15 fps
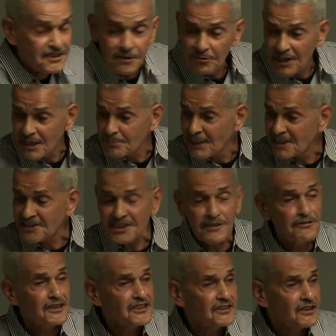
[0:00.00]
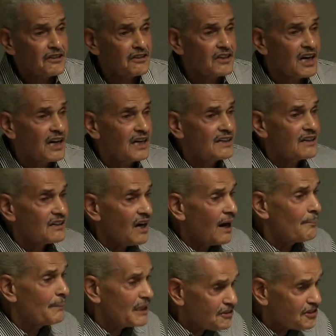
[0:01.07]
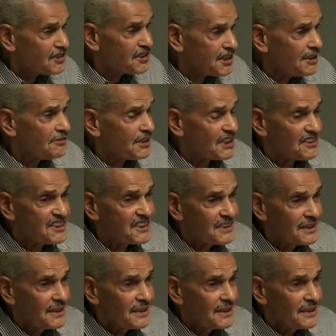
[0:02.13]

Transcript: You read about Sirius in the Quran. Allah mentioned Sirius.